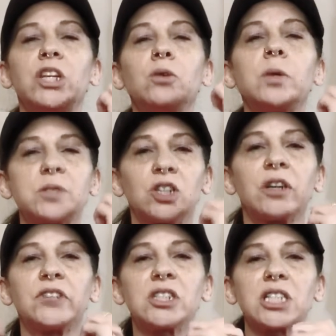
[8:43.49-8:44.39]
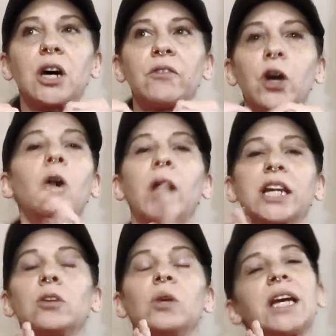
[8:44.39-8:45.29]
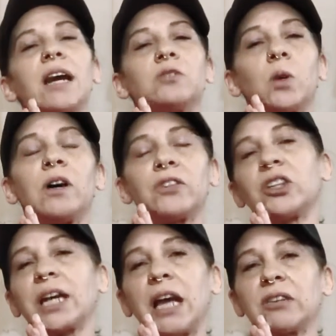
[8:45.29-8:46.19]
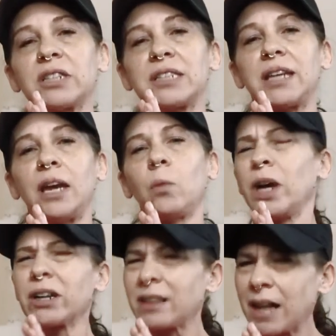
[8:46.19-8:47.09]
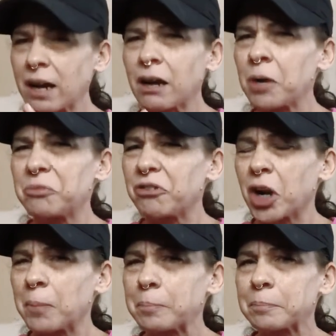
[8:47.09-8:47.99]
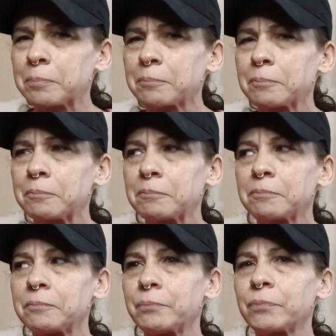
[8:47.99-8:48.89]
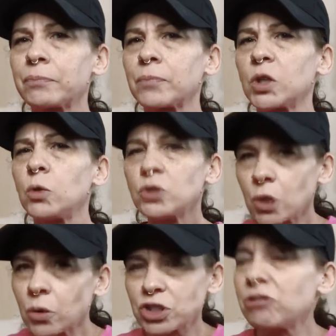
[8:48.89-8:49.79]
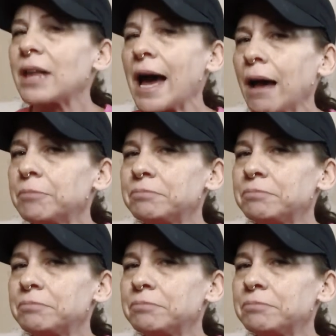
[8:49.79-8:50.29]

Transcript: observe yourself, oh, I can only have 1,200 calories a day, where did that come from? Who told you that?